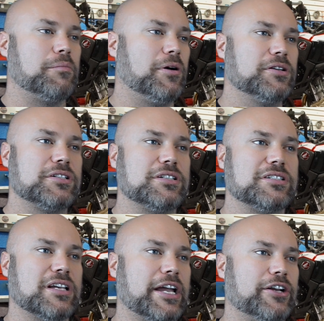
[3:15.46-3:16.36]
parts
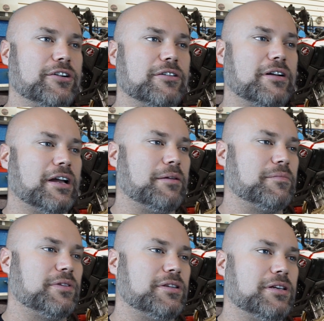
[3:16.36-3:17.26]
designer,
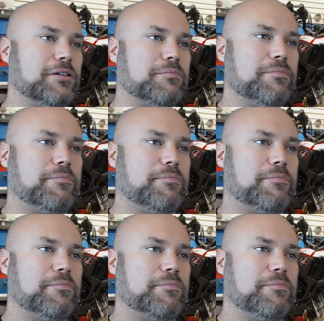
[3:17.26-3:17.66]
I'm the